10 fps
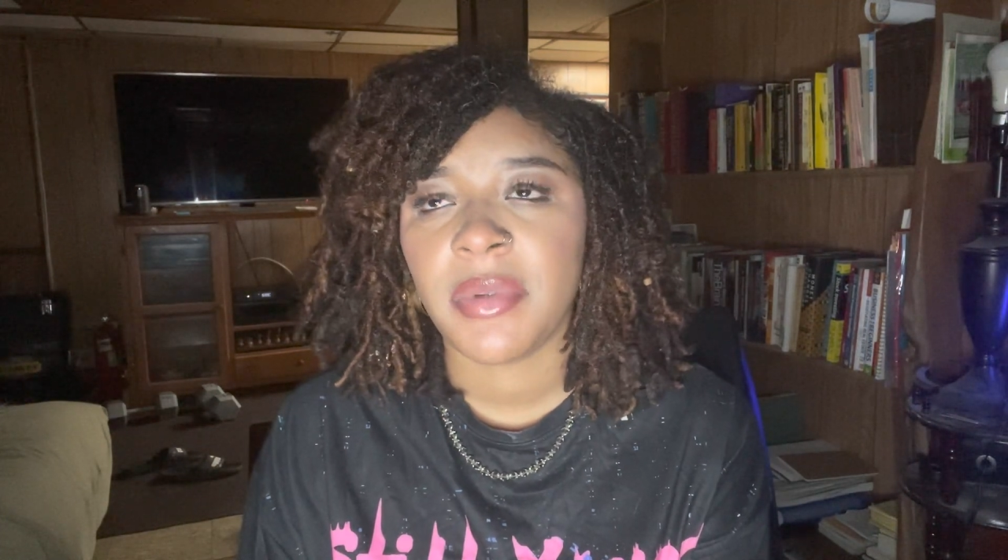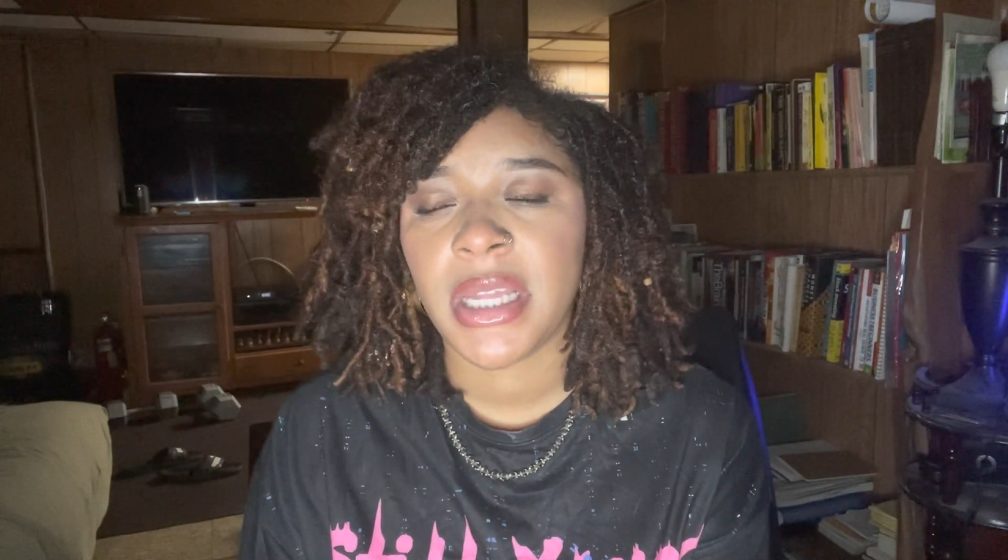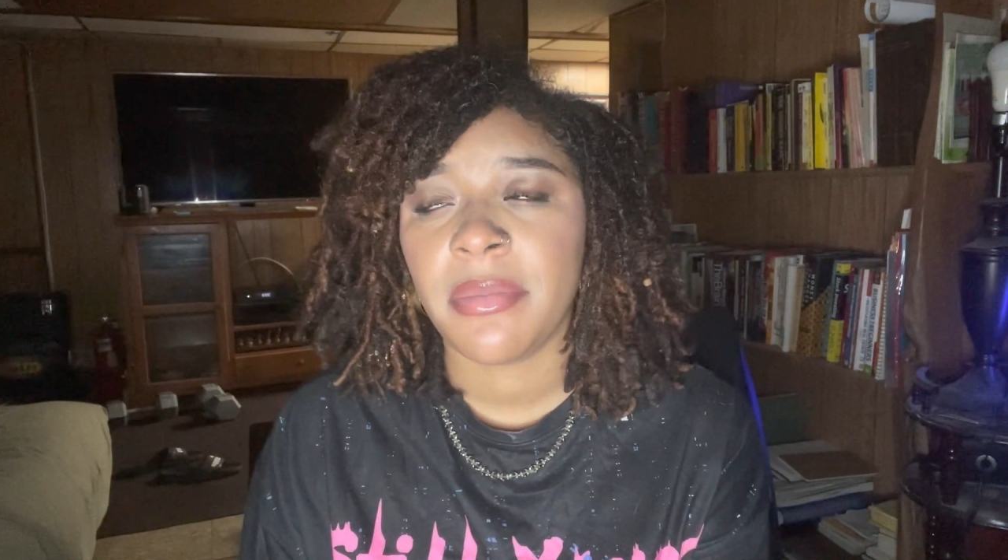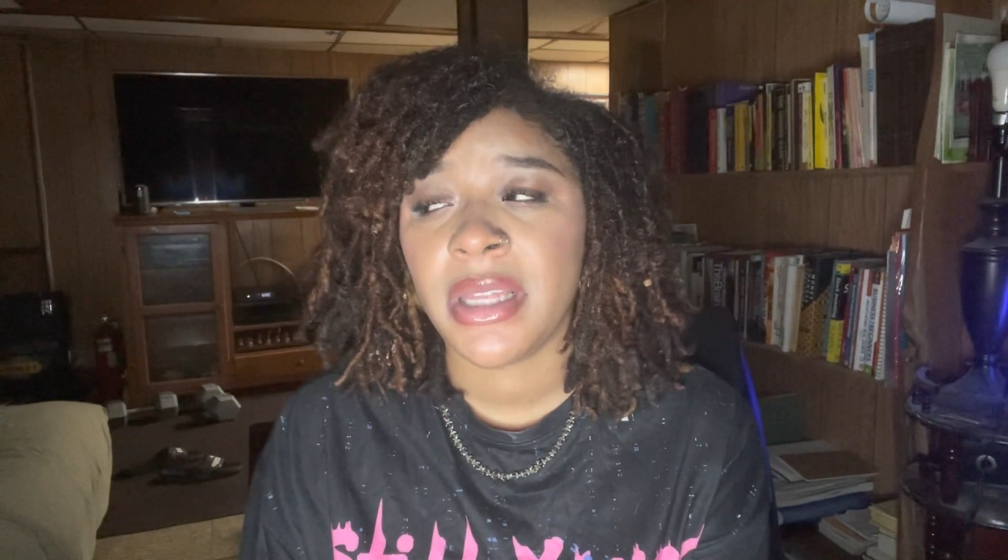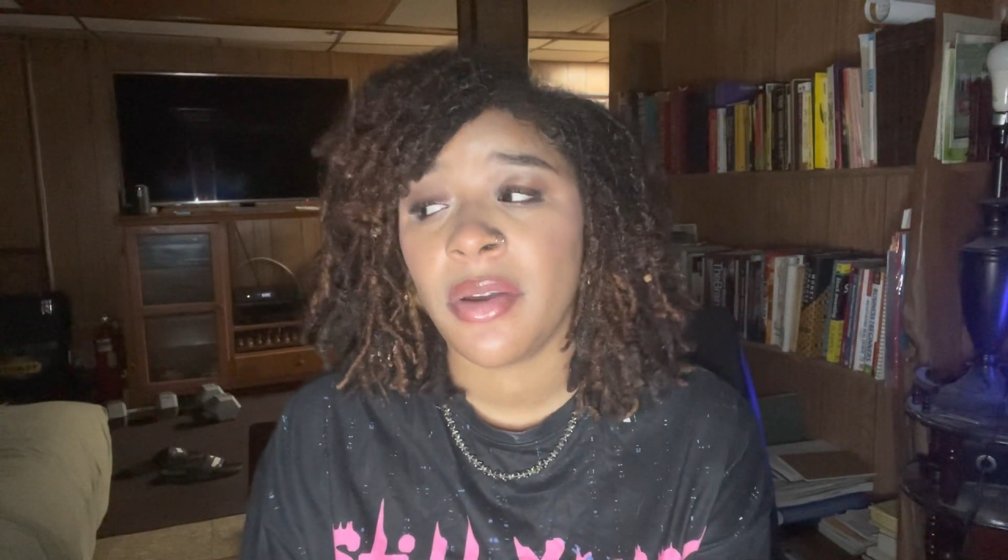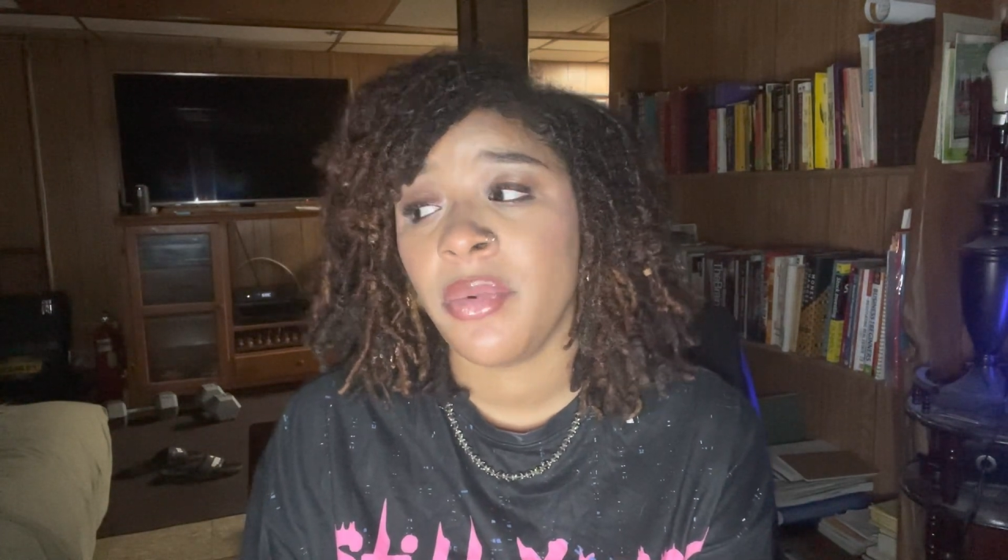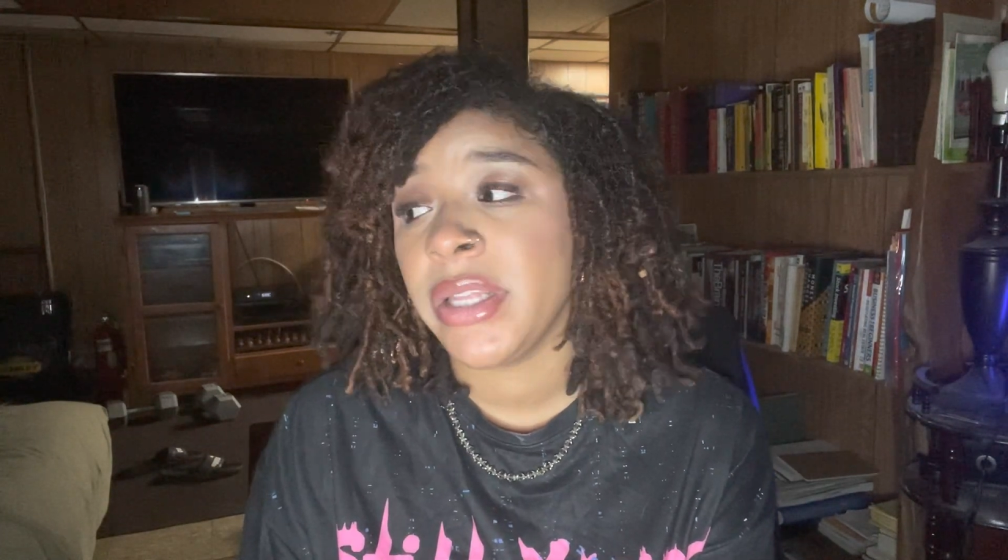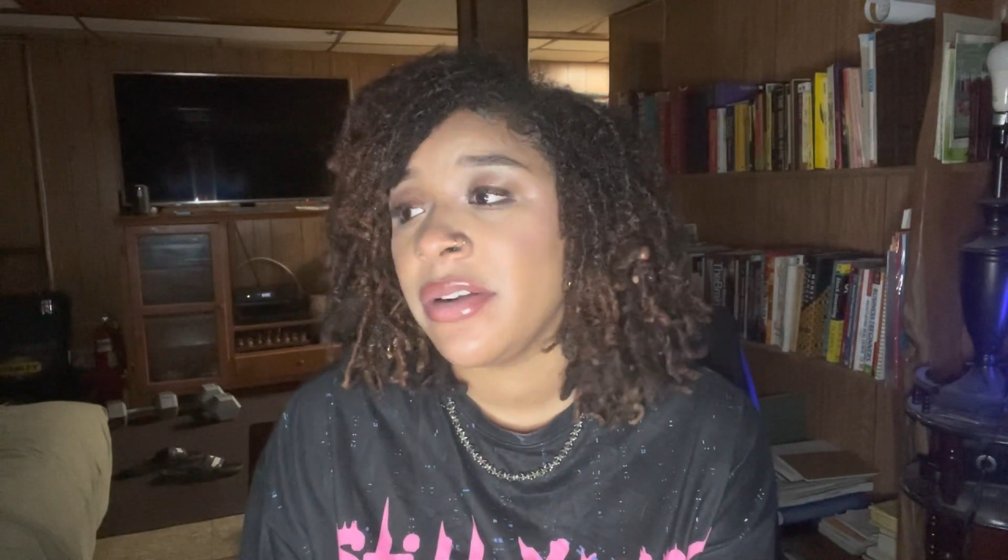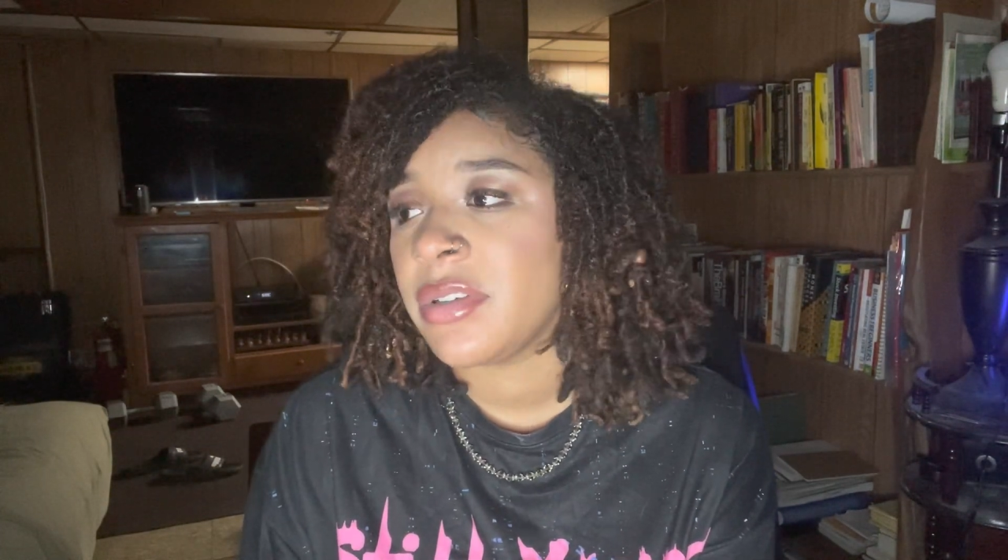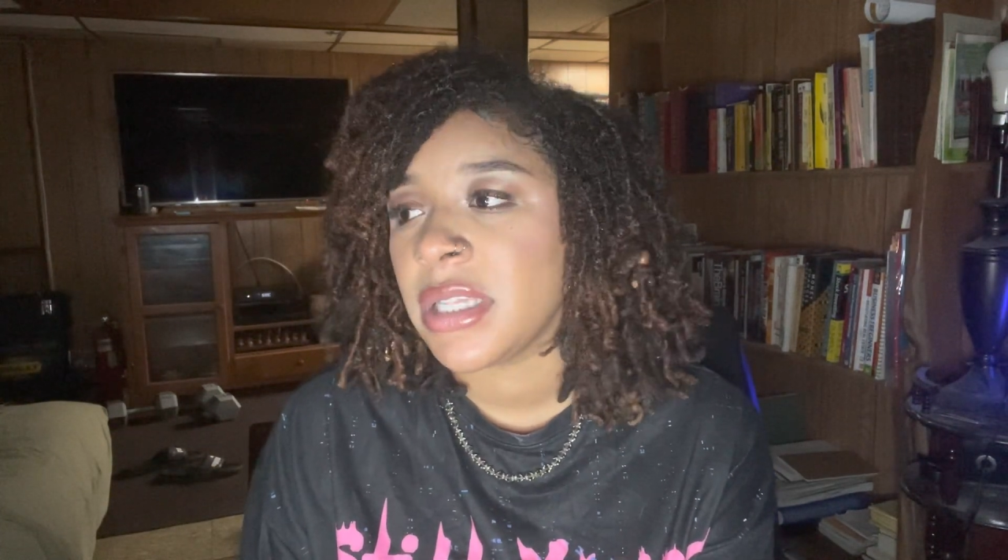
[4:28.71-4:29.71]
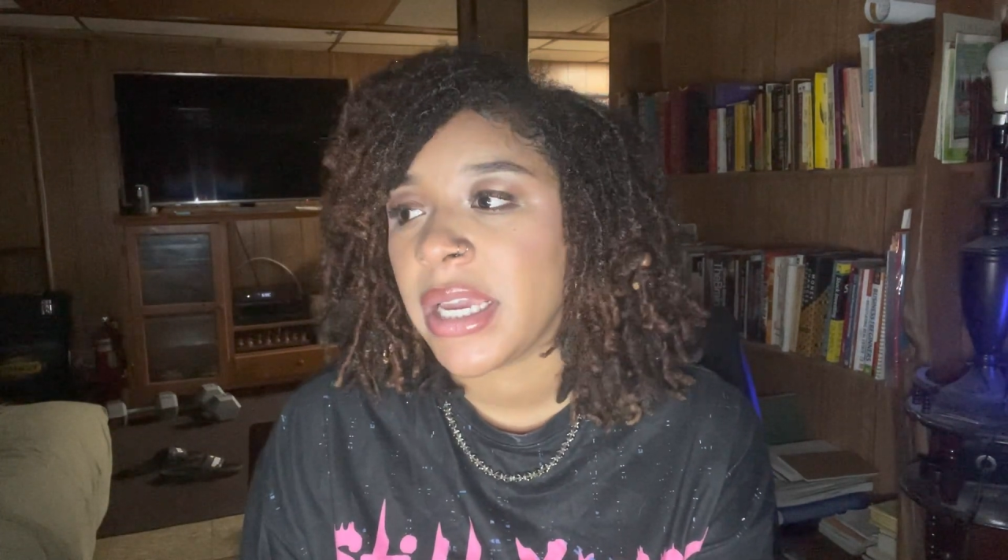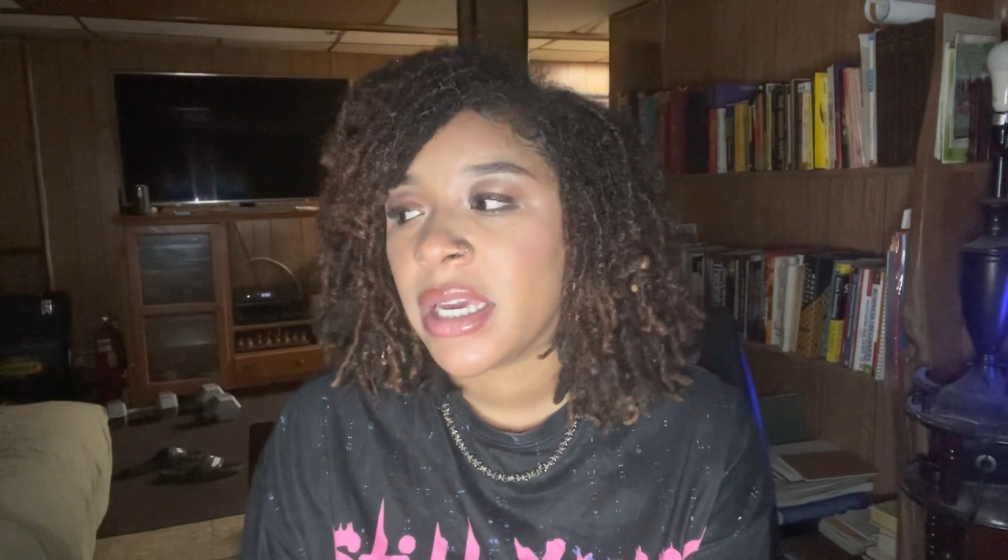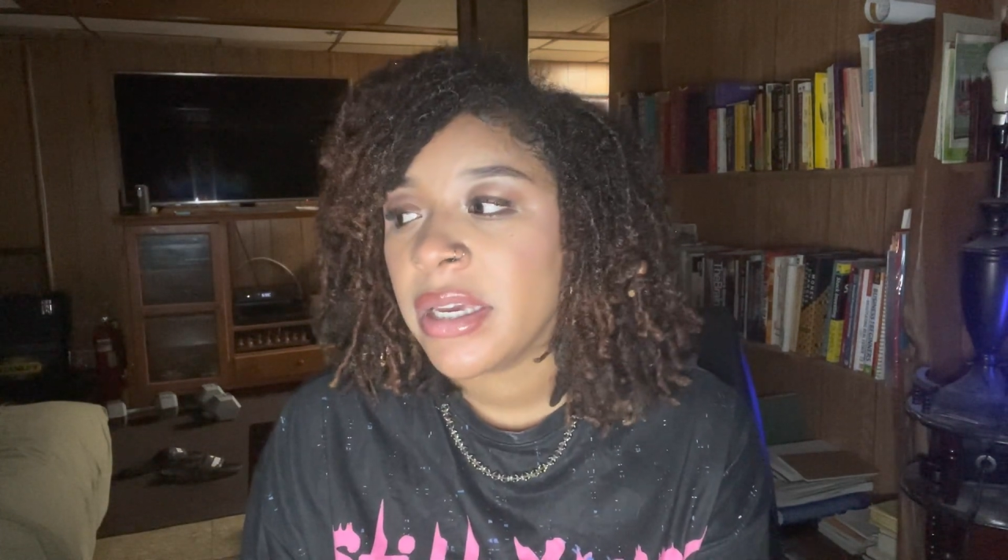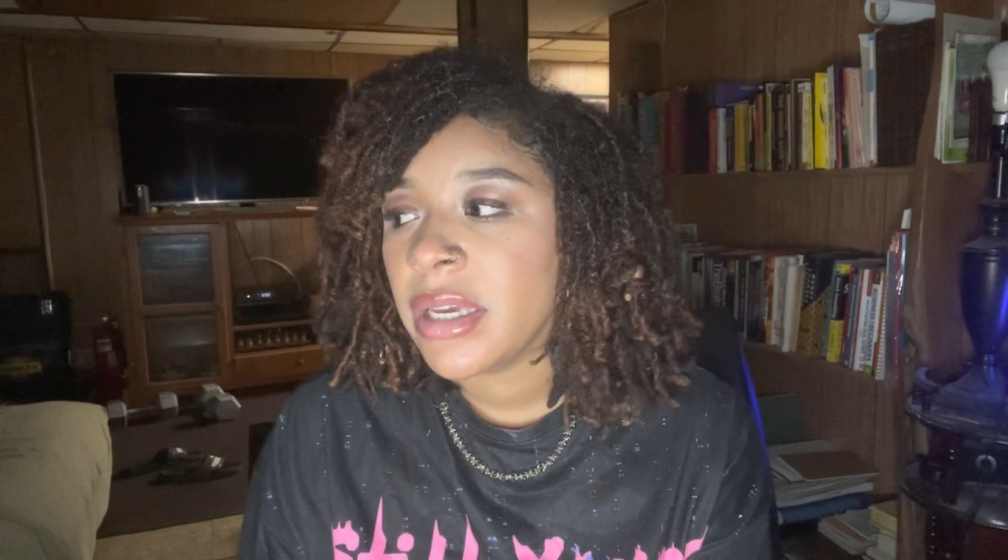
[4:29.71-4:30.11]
and I'd be like, whatever, like,